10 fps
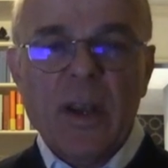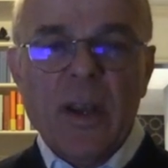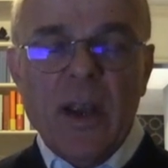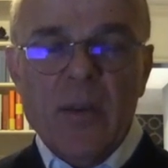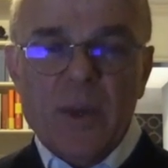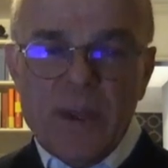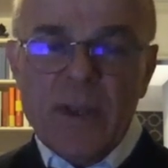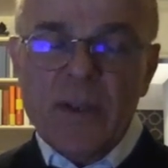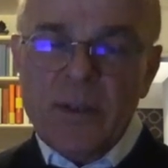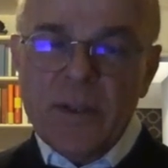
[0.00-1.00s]
And we
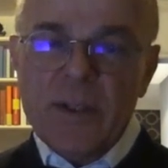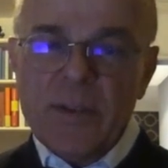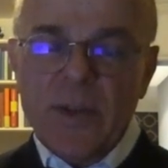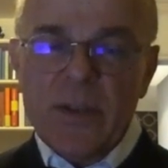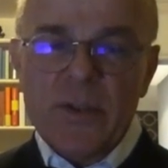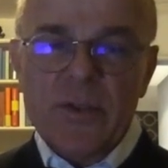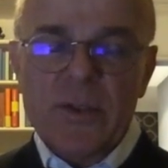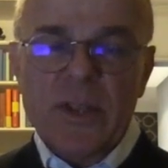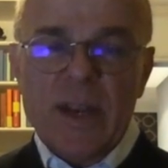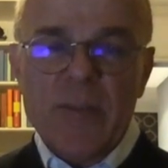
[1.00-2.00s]
think that this is very
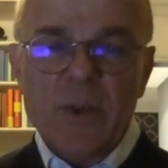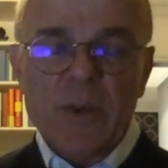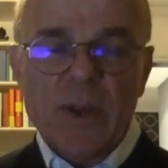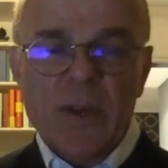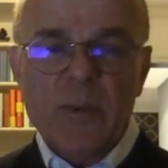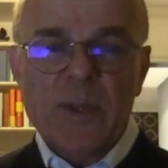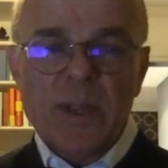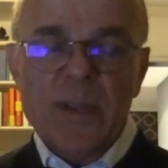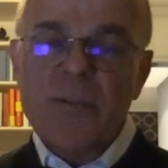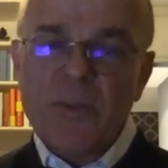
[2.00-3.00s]
sustainable. And we
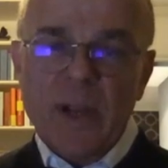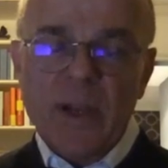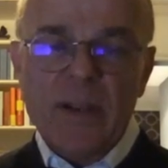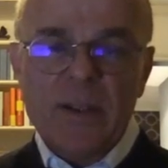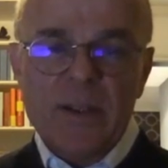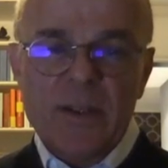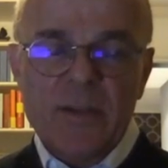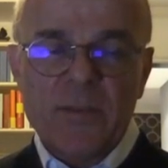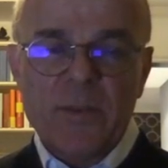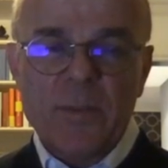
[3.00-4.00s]
think that, frankly, this is
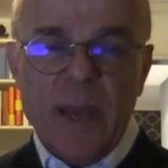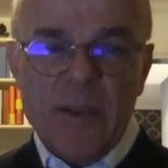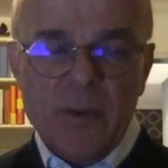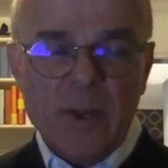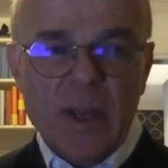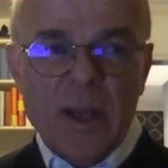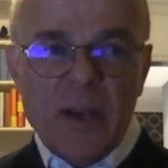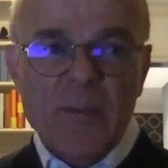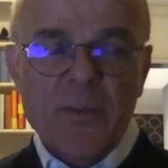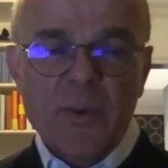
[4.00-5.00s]
for better
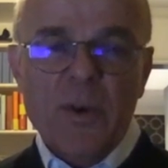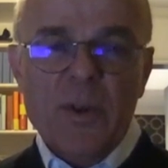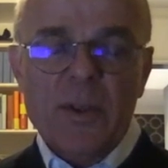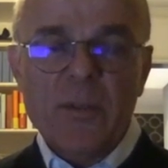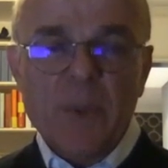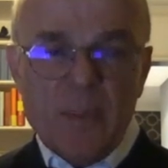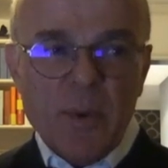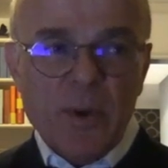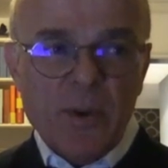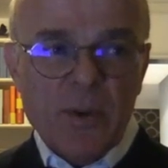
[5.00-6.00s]
for the
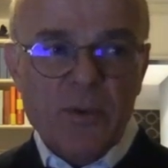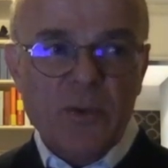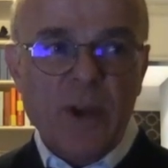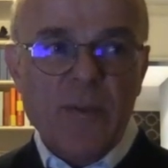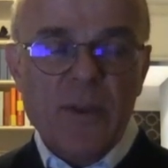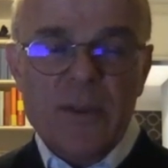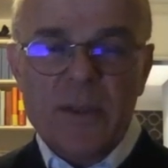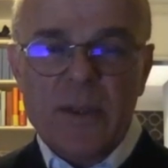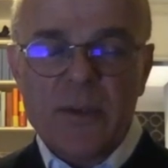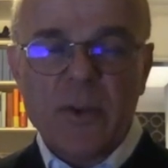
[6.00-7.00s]
people who traveled.
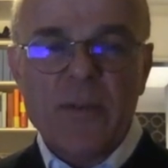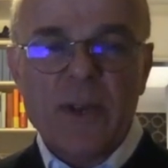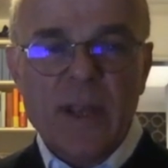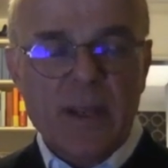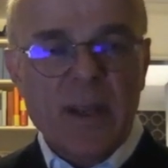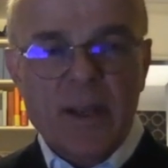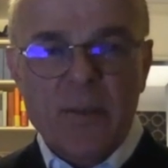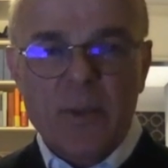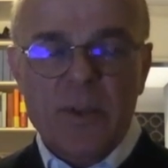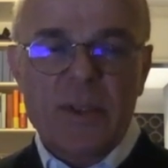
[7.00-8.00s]
Traveling
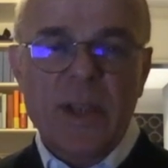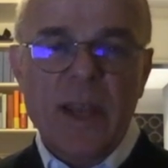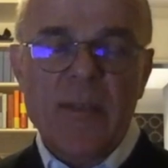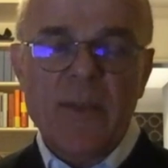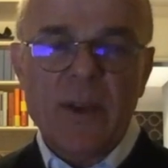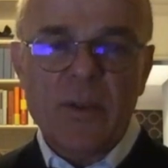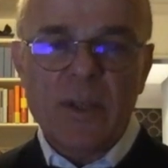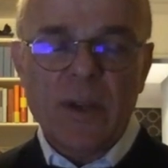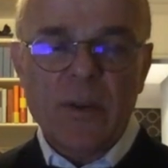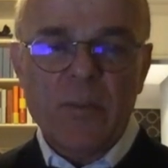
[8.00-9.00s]
was heavy on
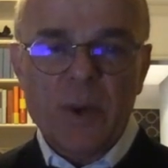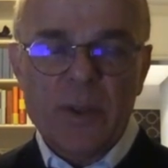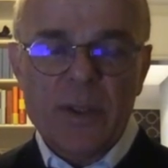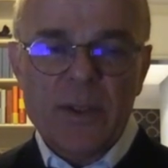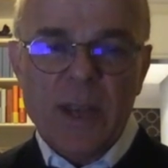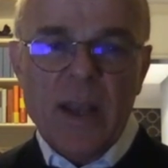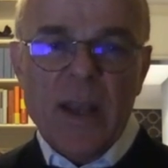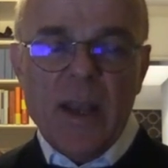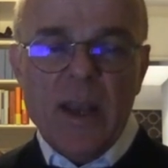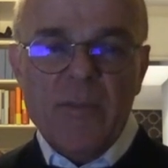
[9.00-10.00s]
their bodies
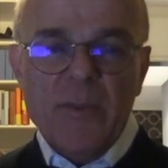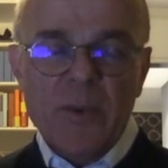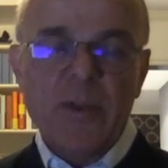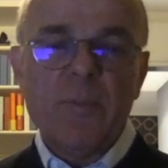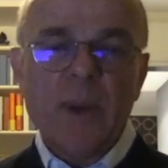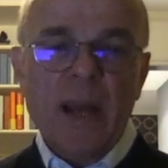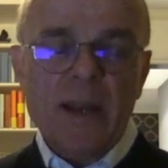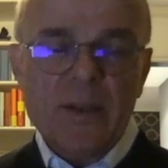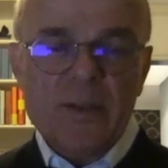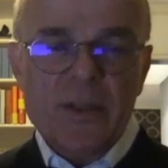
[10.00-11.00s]
and for the
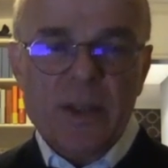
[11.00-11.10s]
planet.